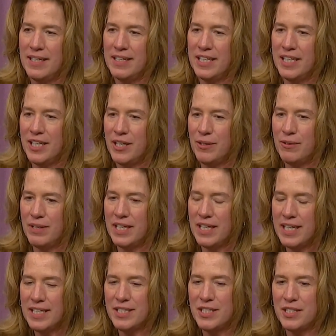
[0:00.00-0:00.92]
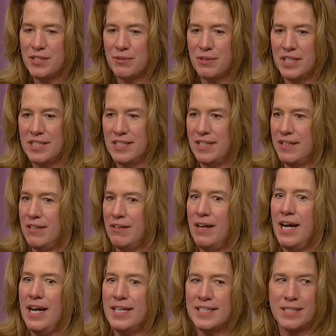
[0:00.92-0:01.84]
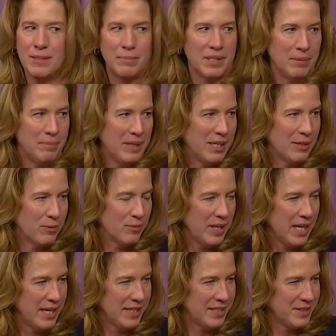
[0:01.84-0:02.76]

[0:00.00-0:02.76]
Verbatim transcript: you know, at Ancestry, I said there has to be a better way.